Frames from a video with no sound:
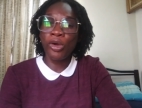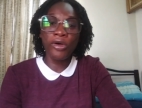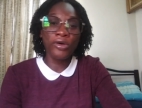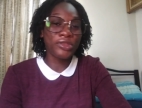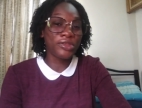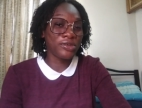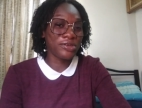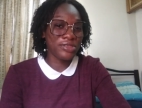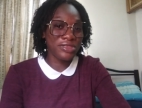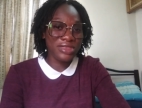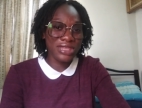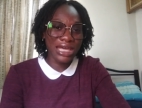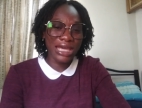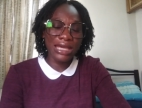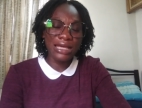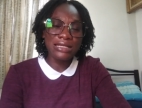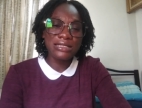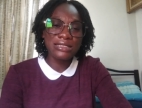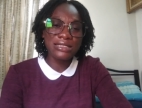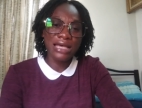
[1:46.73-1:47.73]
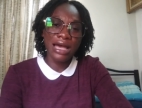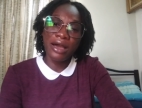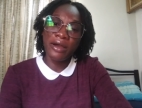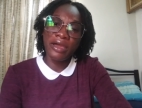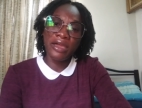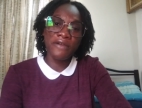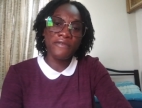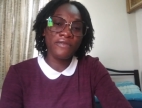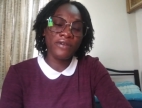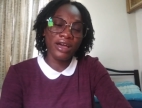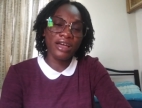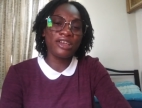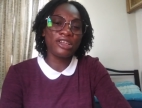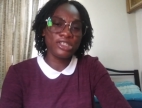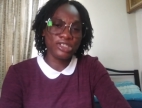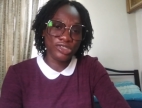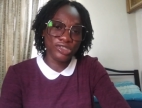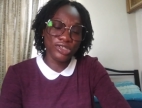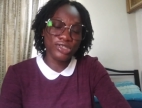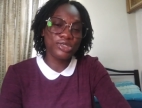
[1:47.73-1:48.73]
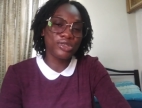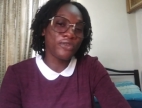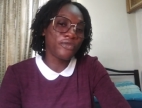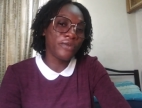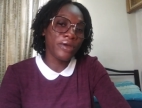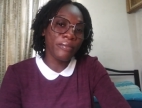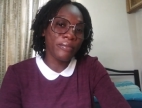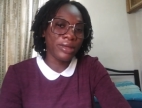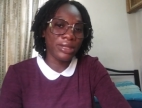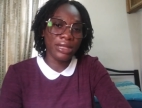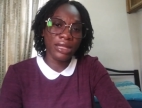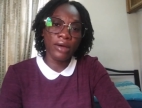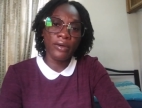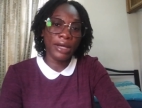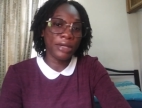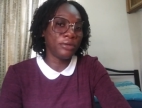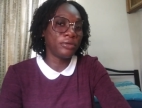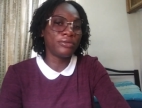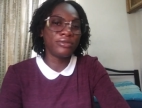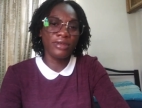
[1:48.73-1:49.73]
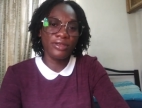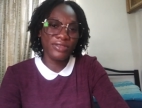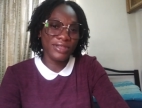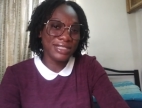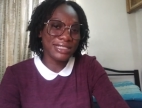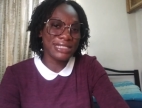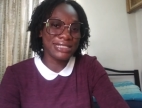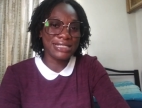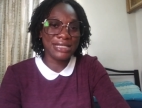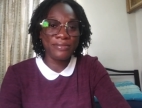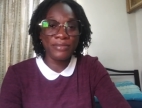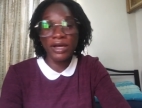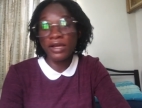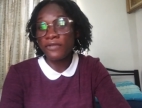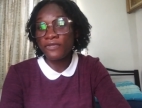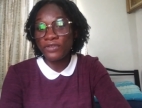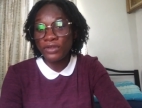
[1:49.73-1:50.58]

other things. However, it's just November now. I know nothing December.